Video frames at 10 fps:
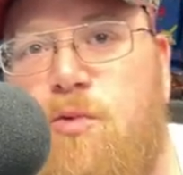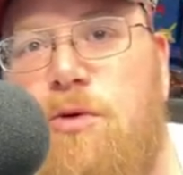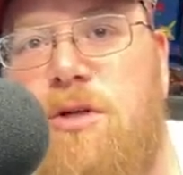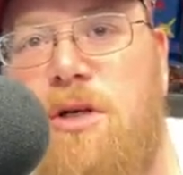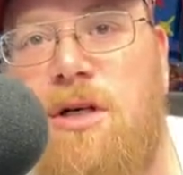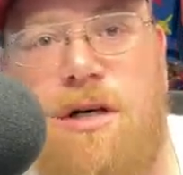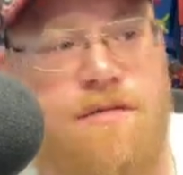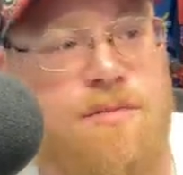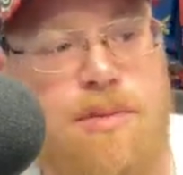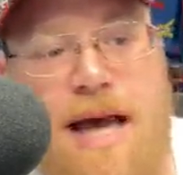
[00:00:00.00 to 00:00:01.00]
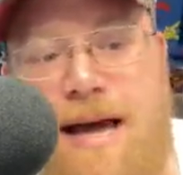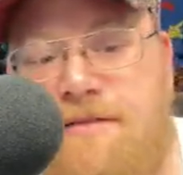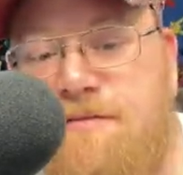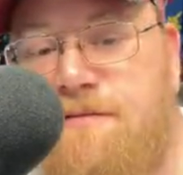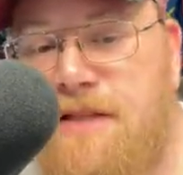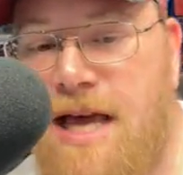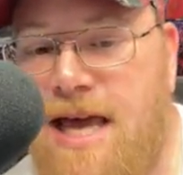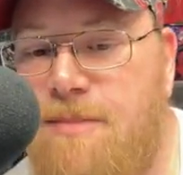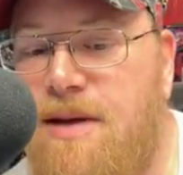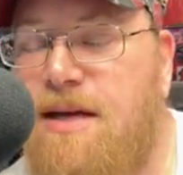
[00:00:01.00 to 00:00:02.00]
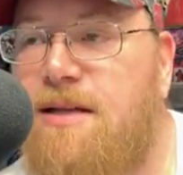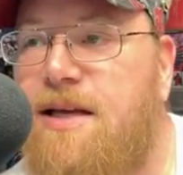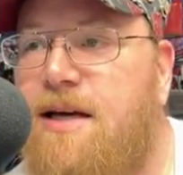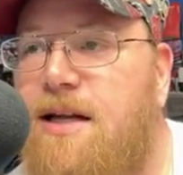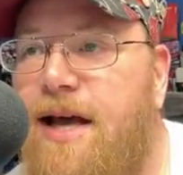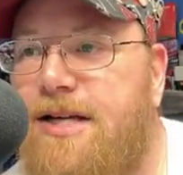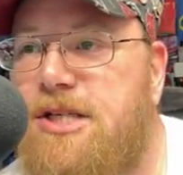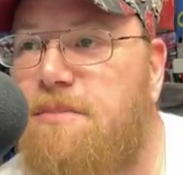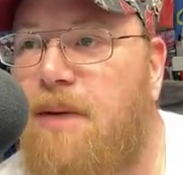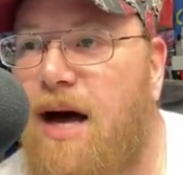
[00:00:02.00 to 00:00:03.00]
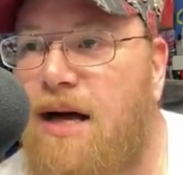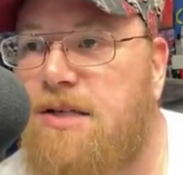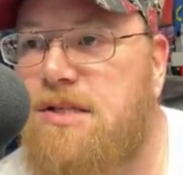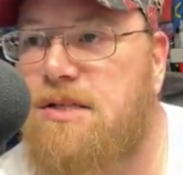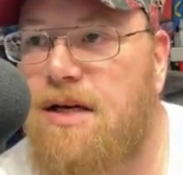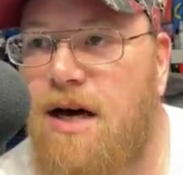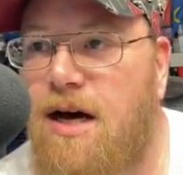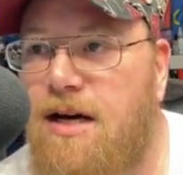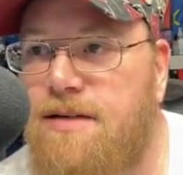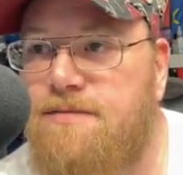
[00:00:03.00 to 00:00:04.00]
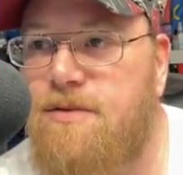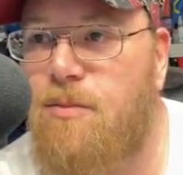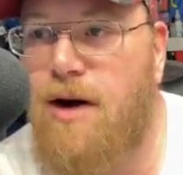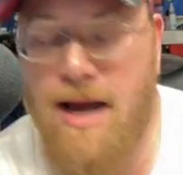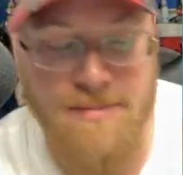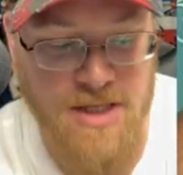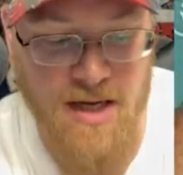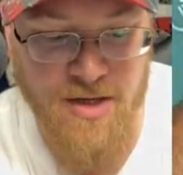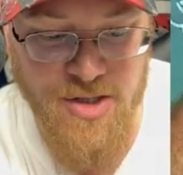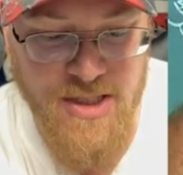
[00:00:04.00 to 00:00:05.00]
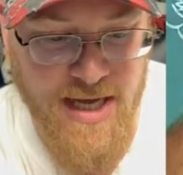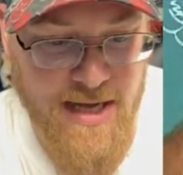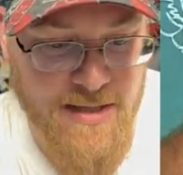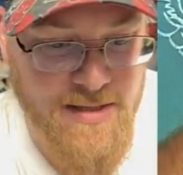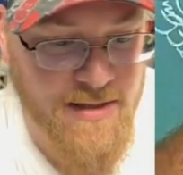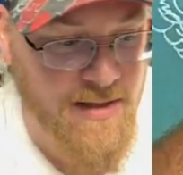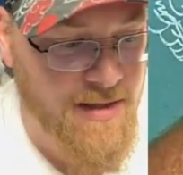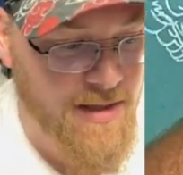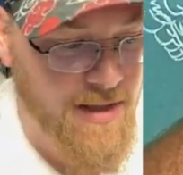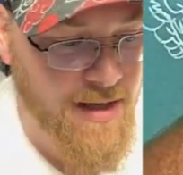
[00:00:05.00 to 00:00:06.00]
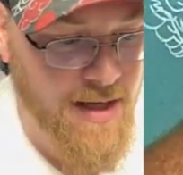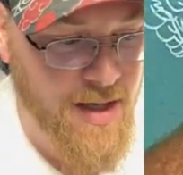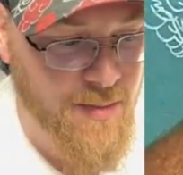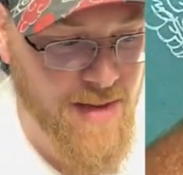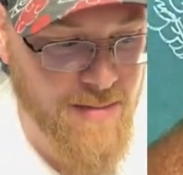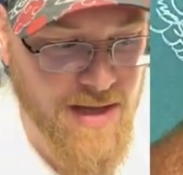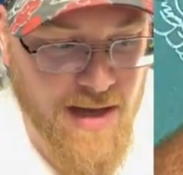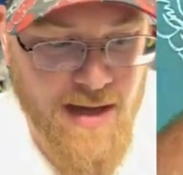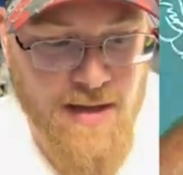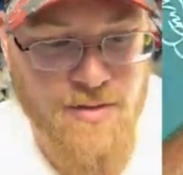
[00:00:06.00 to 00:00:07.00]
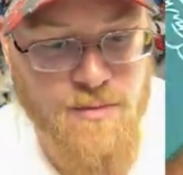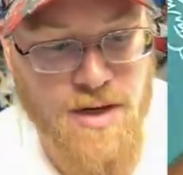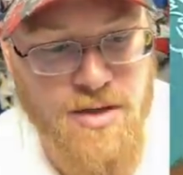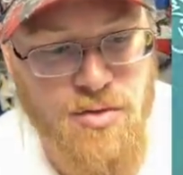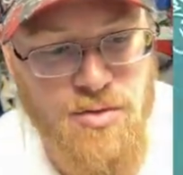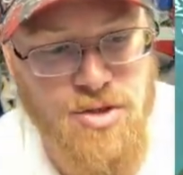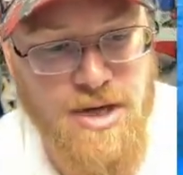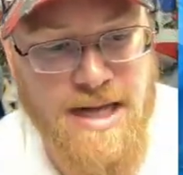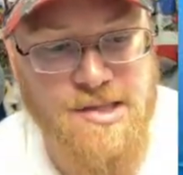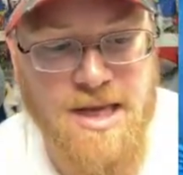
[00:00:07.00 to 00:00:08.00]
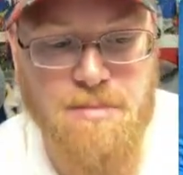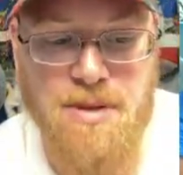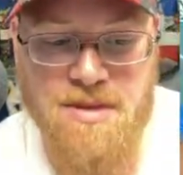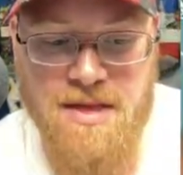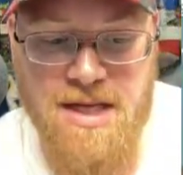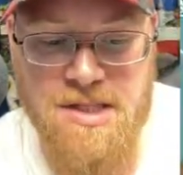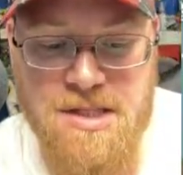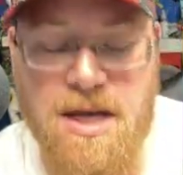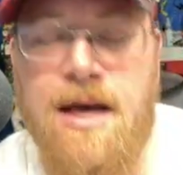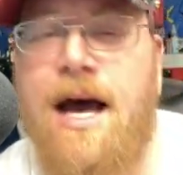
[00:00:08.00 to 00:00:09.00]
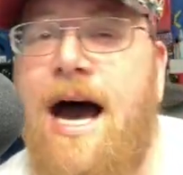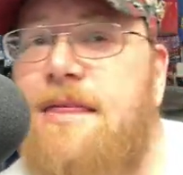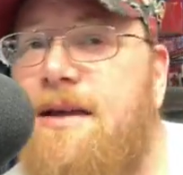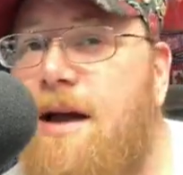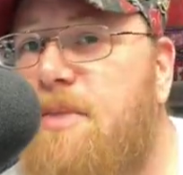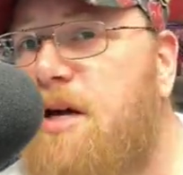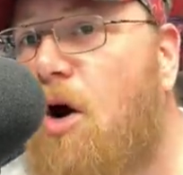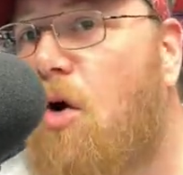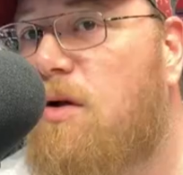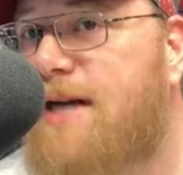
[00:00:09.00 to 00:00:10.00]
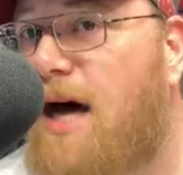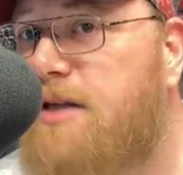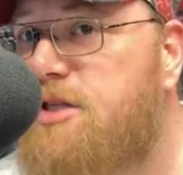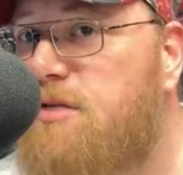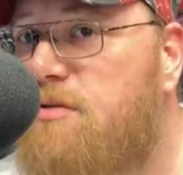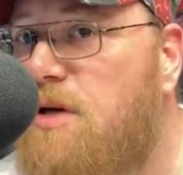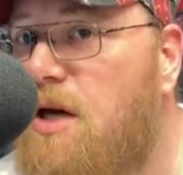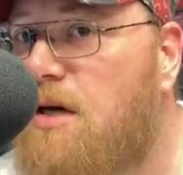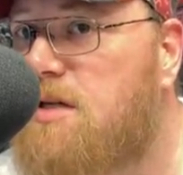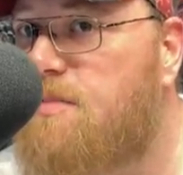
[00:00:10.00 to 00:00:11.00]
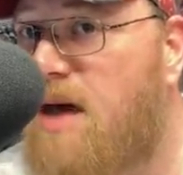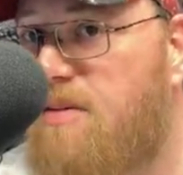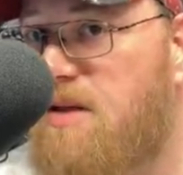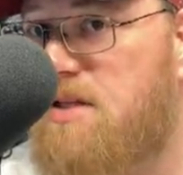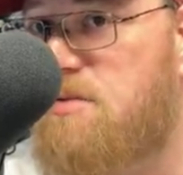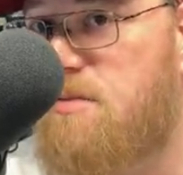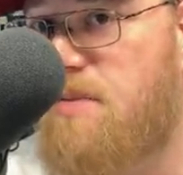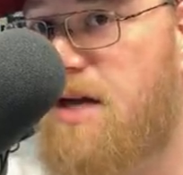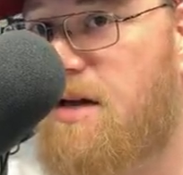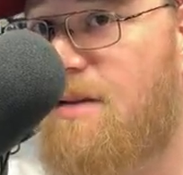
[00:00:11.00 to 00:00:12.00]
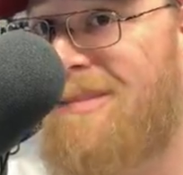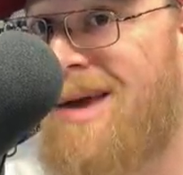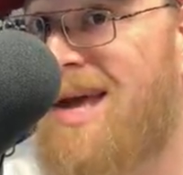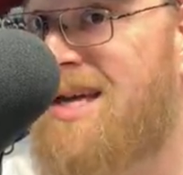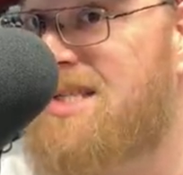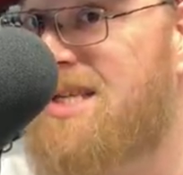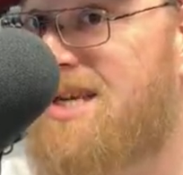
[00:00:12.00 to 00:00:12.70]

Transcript: Ruler of the Black Flame Elite Collection box, uh, from what I'm to understand. Uh, maybe I'll, I'll run a Google Translate, but this I think I'm going to hold on to because maybe this would make an amazing